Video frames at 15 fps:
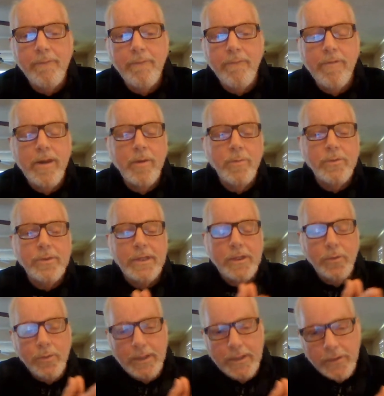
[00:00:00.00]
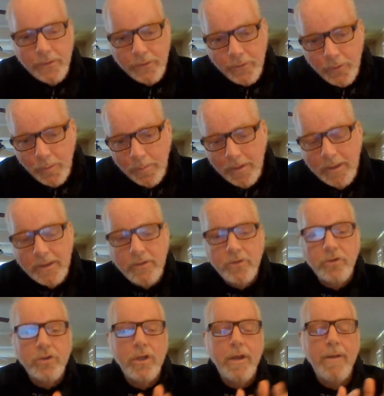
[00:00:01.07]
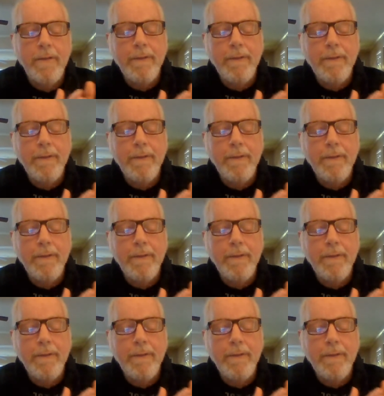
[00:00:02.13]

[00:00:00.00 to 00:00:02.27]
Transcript: It was I tried to do too much